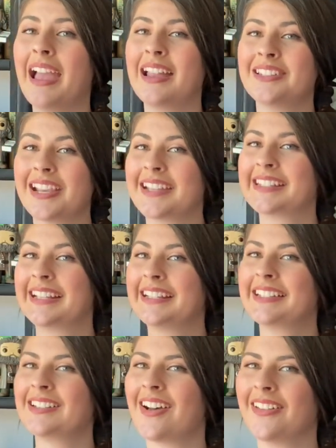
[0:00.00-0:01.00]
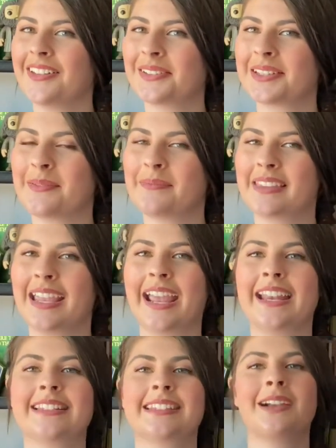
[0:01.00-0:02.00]
Jace, I need to tell you something, and
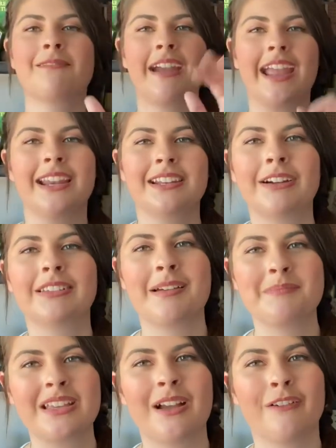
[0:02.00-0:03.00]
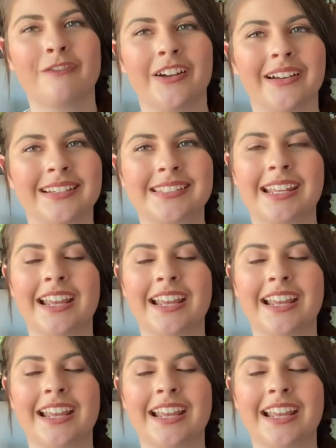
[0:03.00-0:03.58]
he's like, wait, no, let me go first,